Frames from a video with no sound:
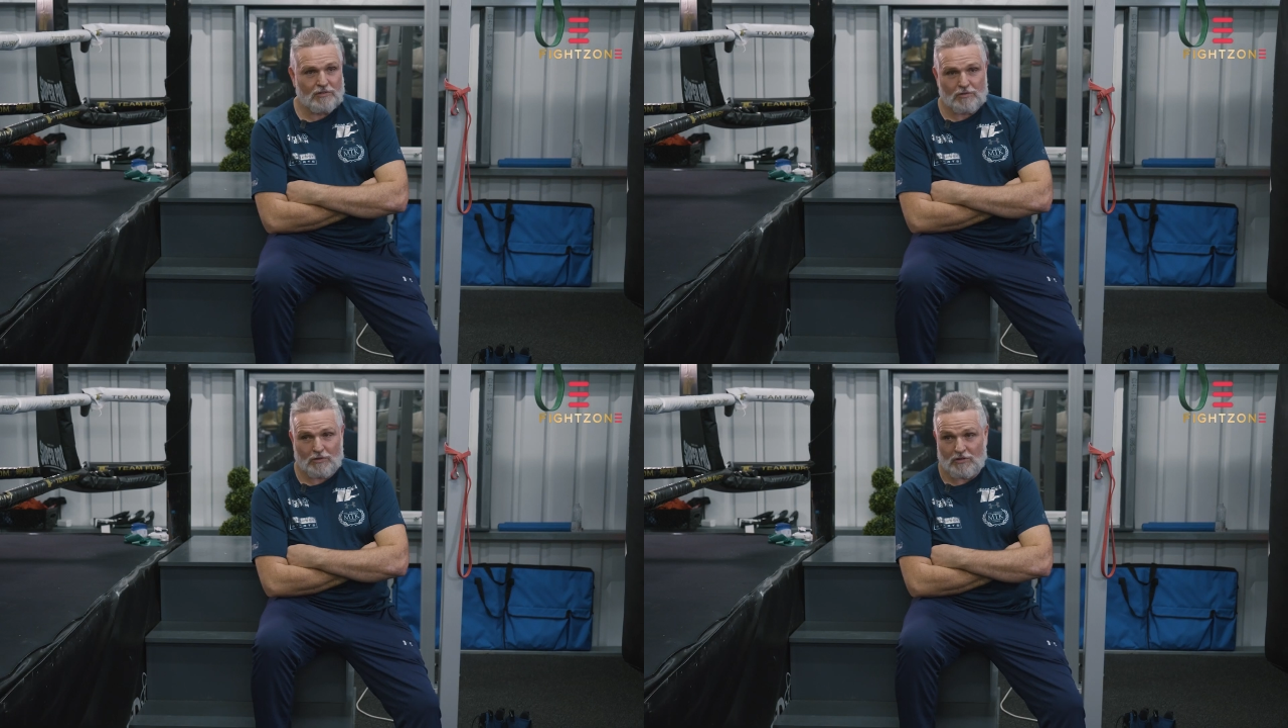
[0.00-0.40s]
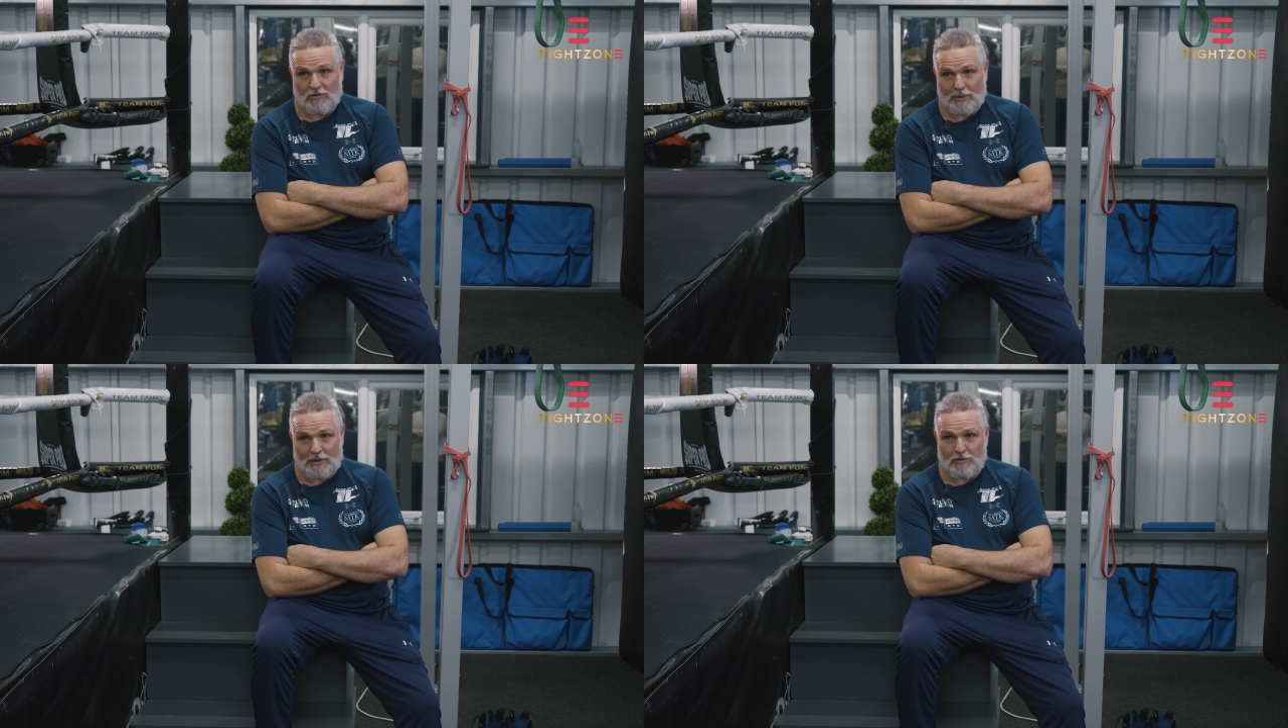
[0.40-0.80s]

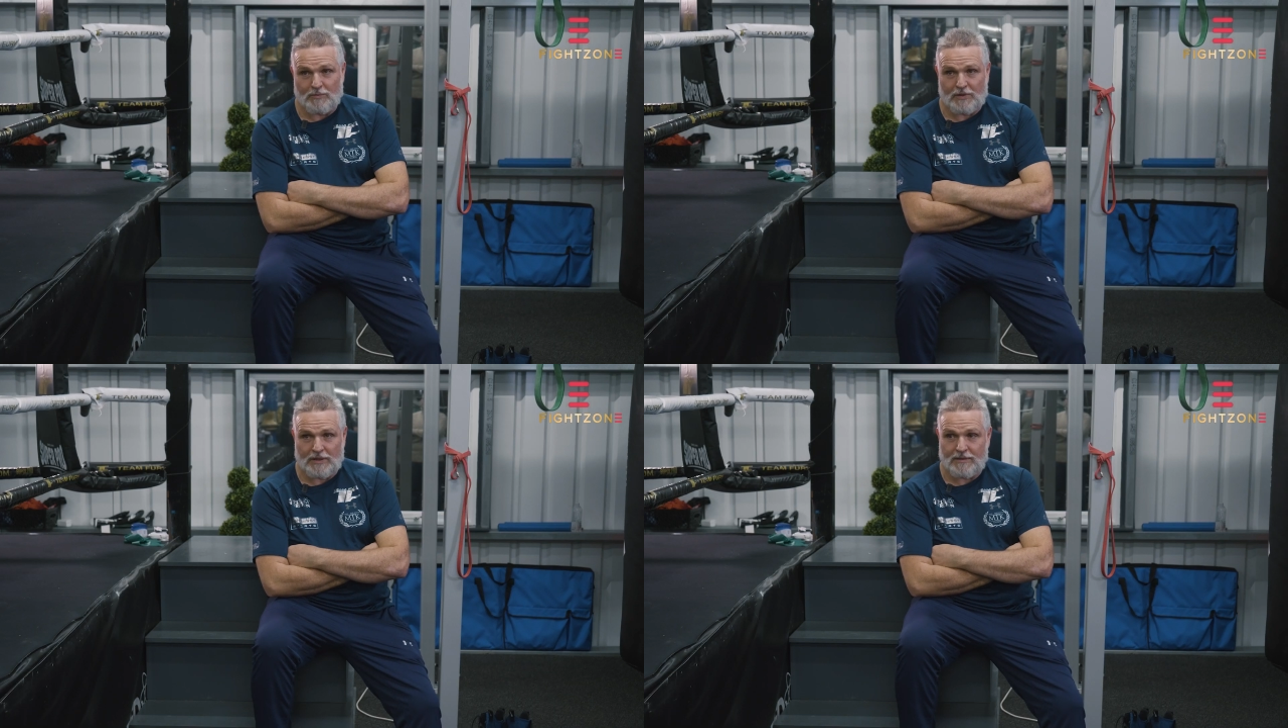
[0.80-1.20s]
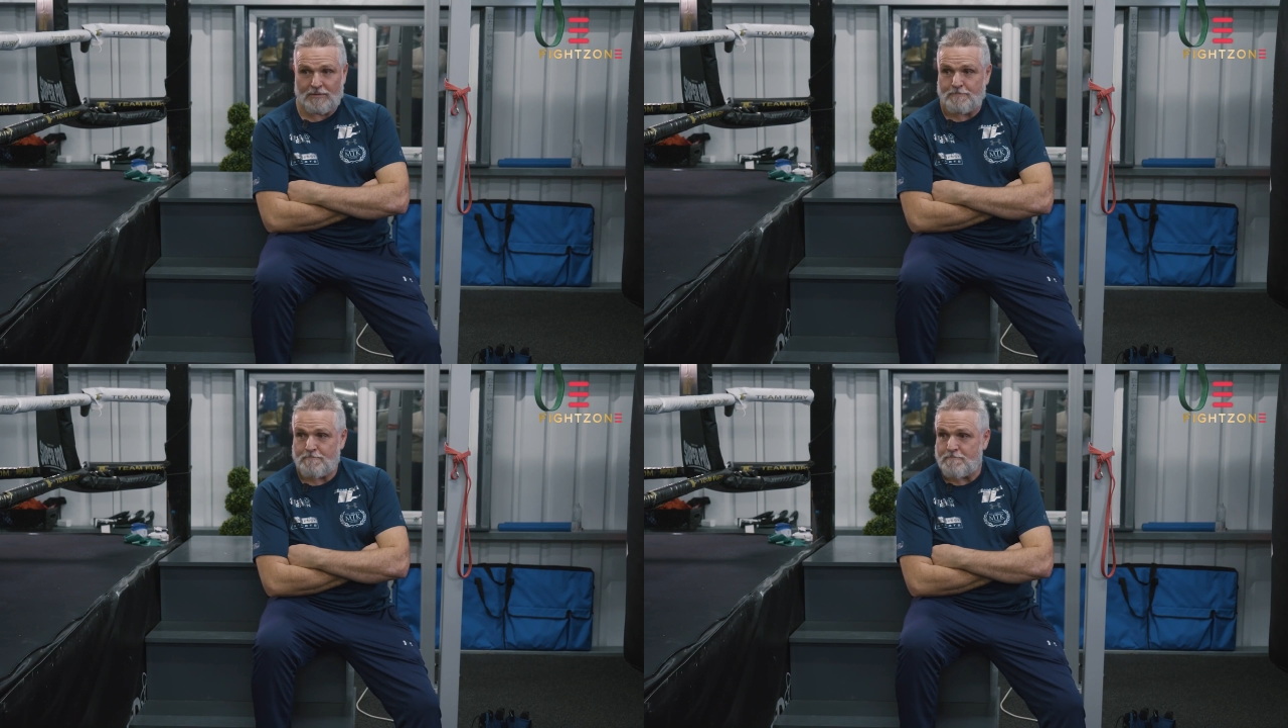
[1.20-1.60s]
instructions when he comes here,
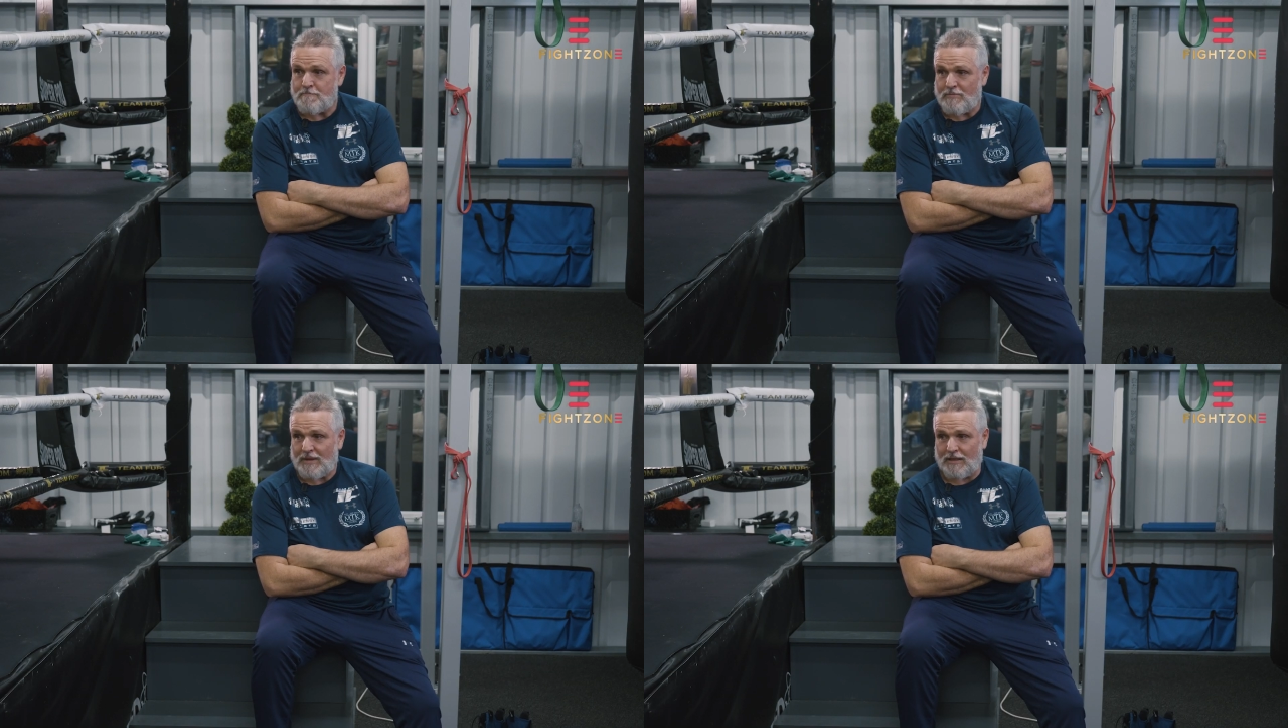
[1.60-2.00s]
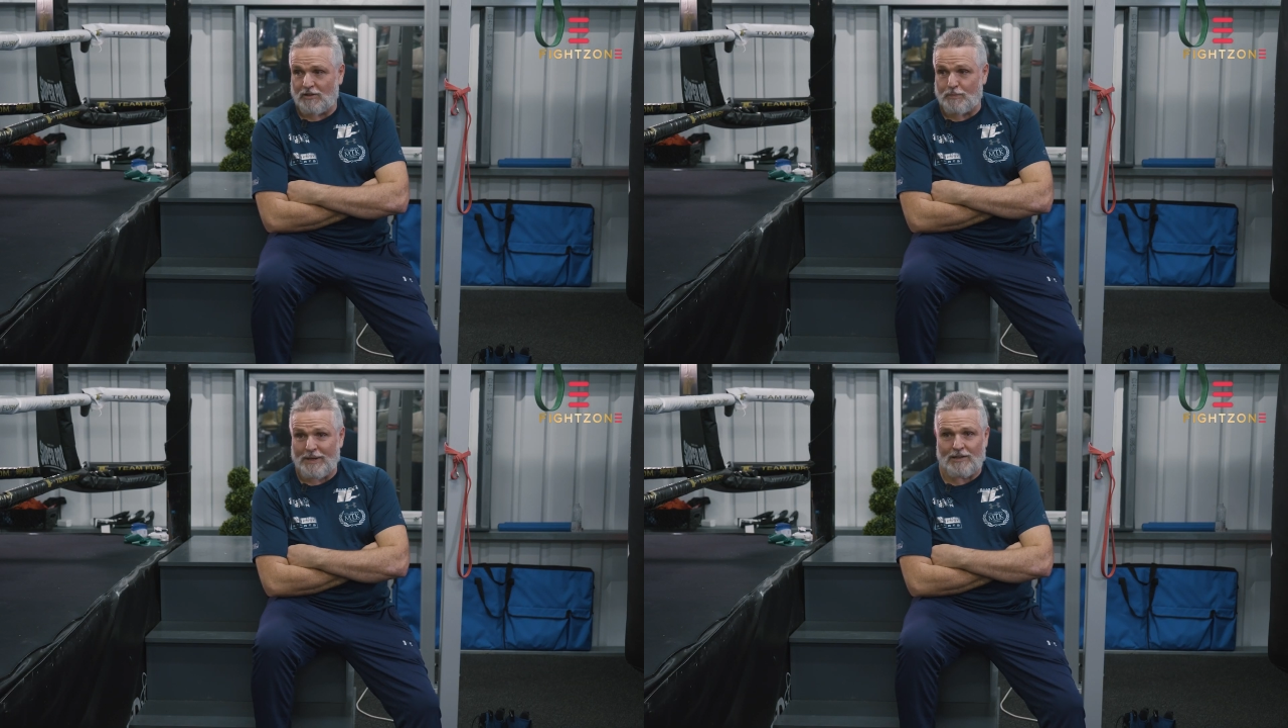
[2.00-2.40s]
and he
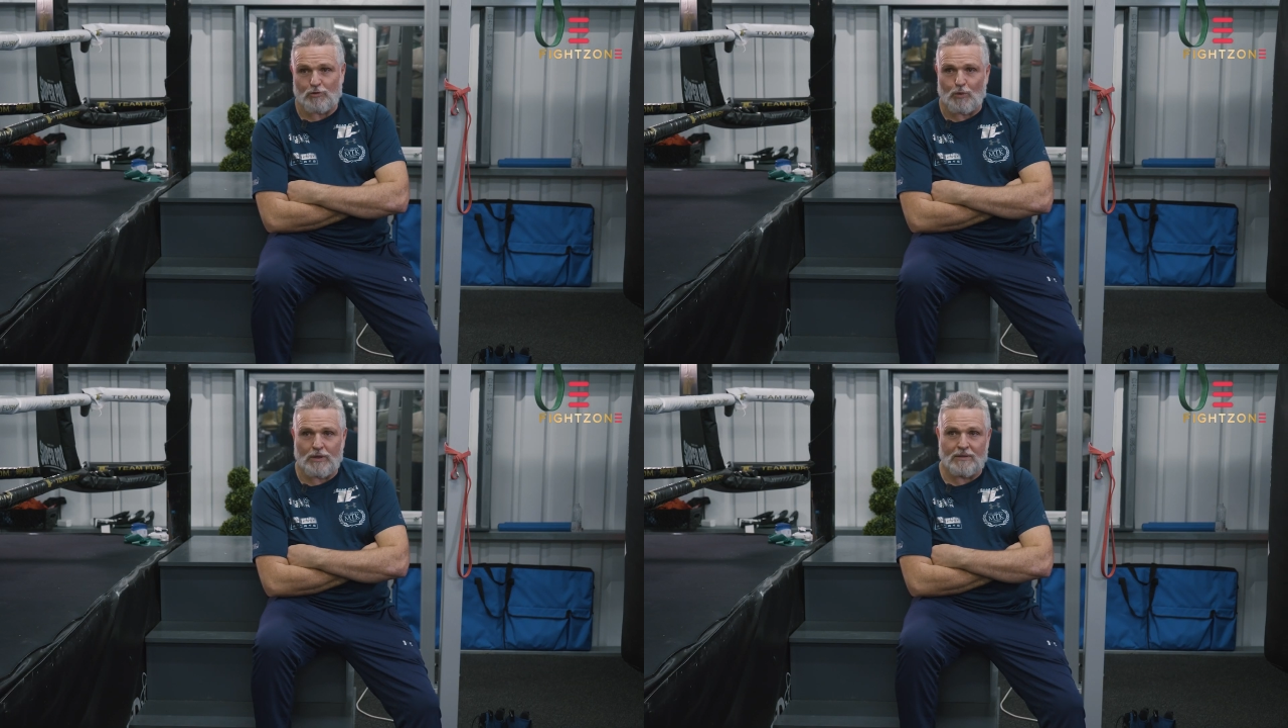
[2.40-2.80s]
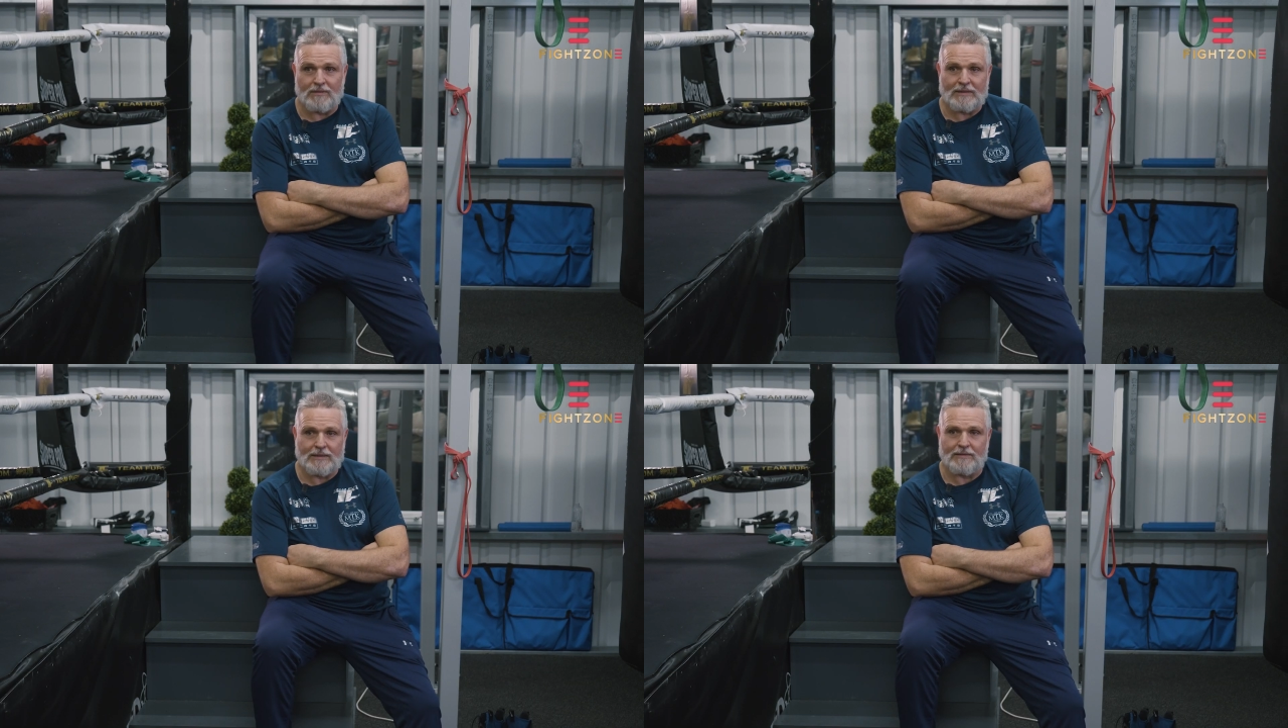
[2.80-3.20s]
spars
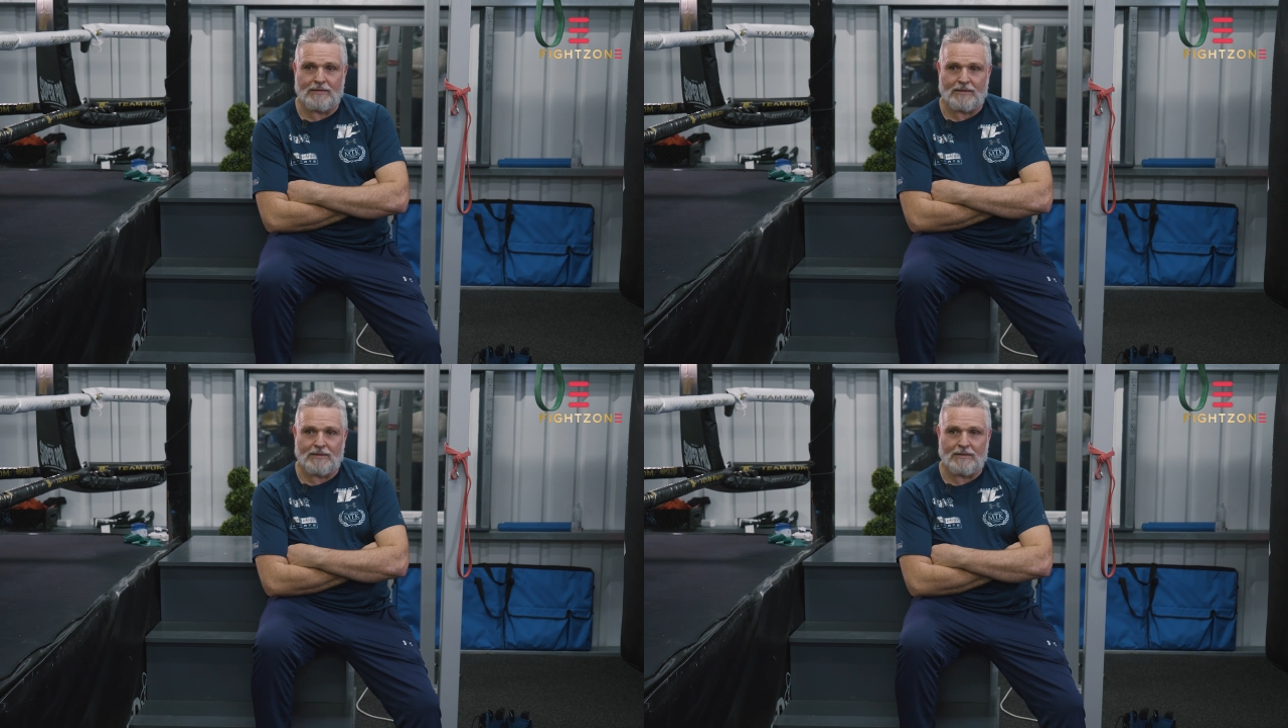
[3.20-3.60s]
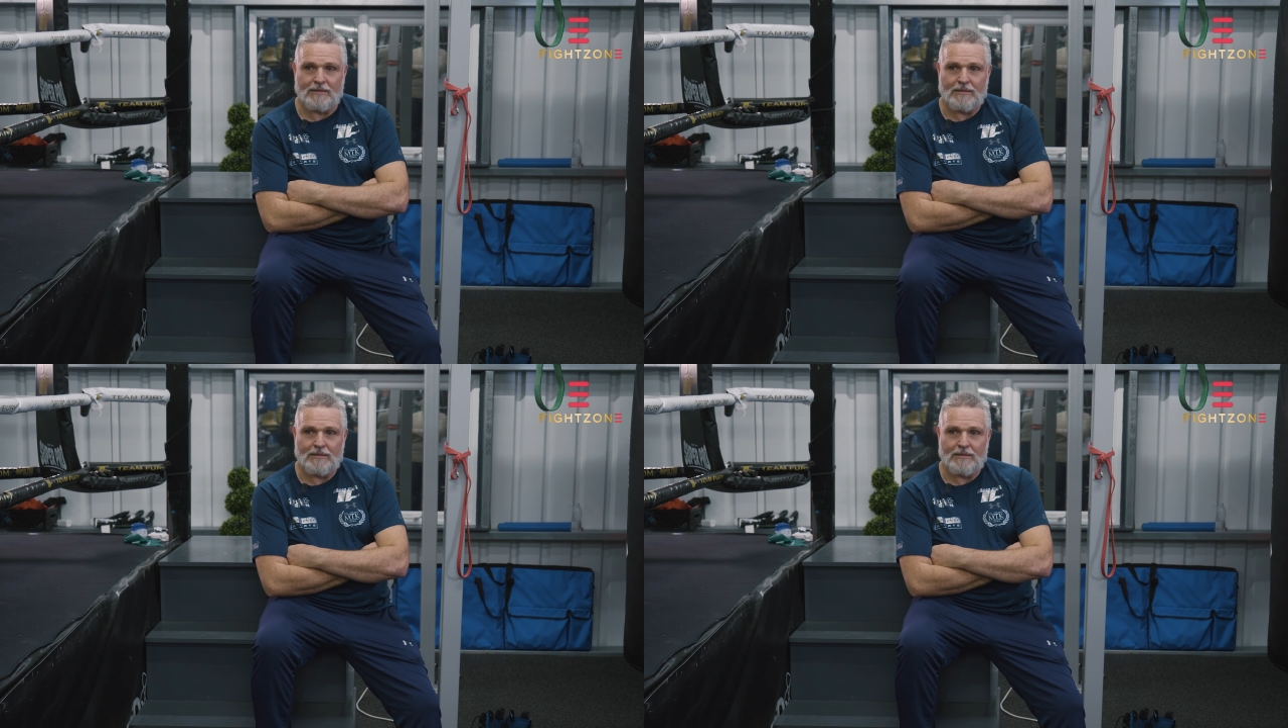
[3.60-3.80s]
well. And